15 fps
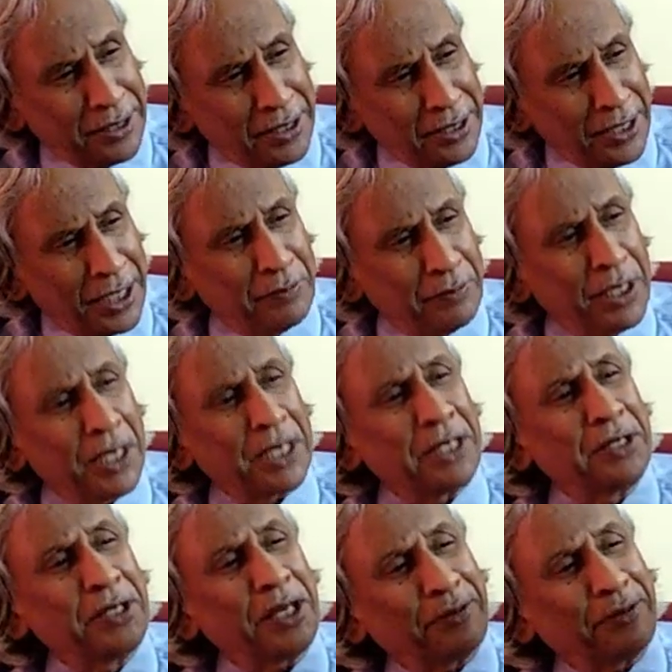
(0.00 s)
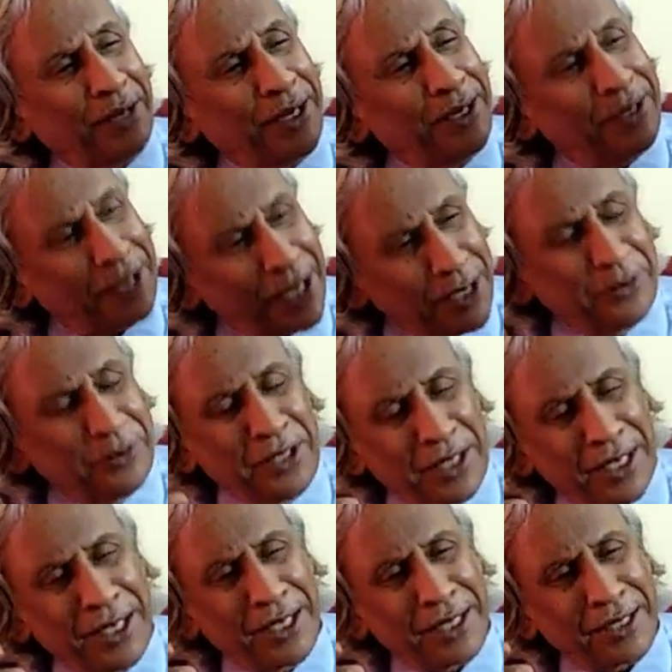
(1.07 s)
and we are in that sanitized
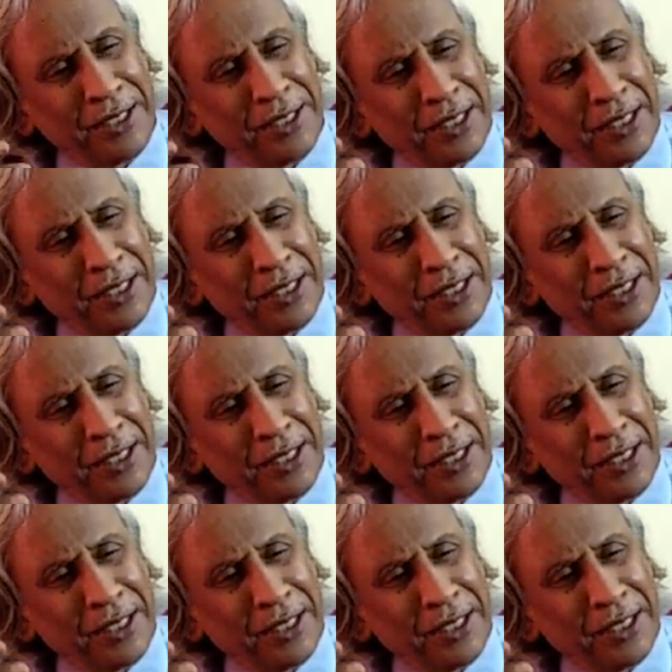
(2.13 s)
air,